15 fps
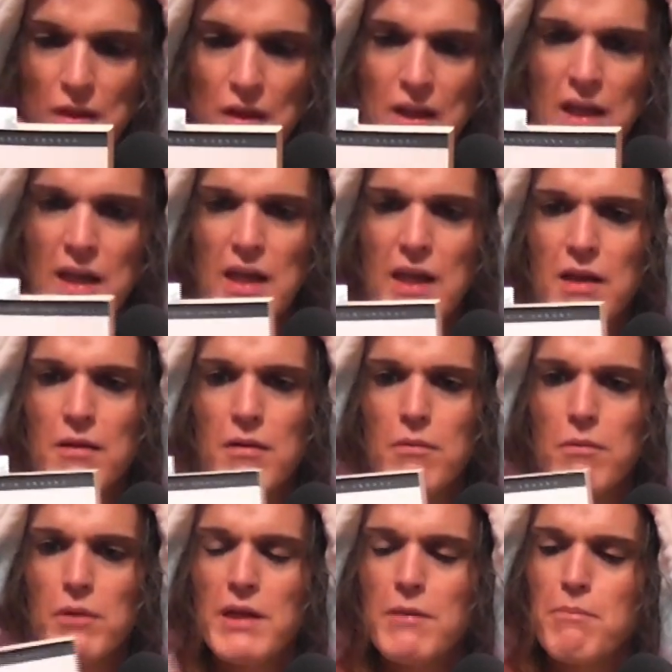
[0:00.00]
he
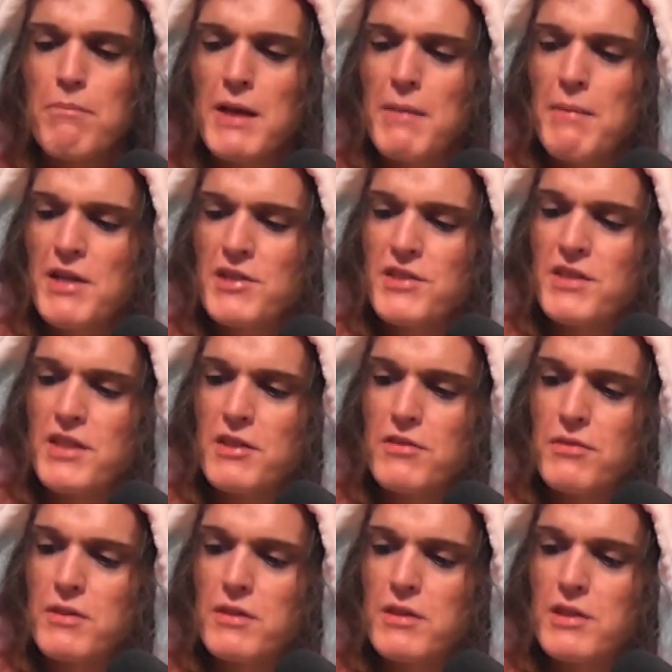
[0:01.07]
mentioned this
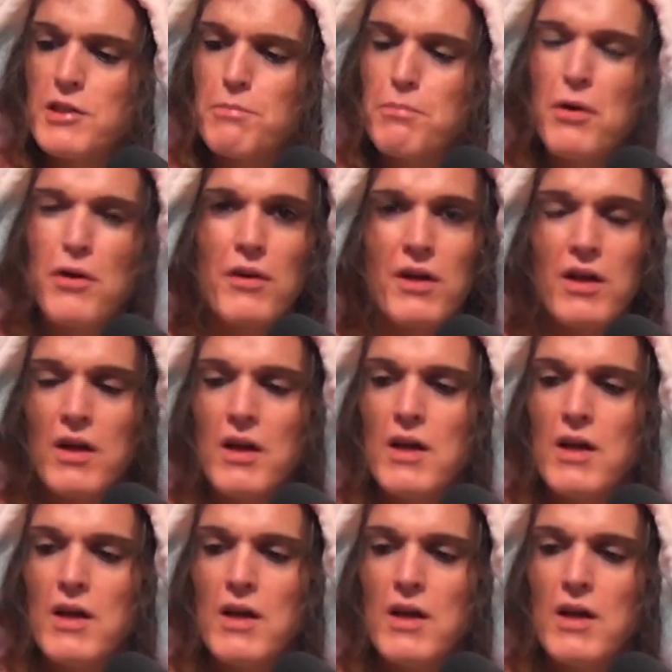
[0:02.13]
book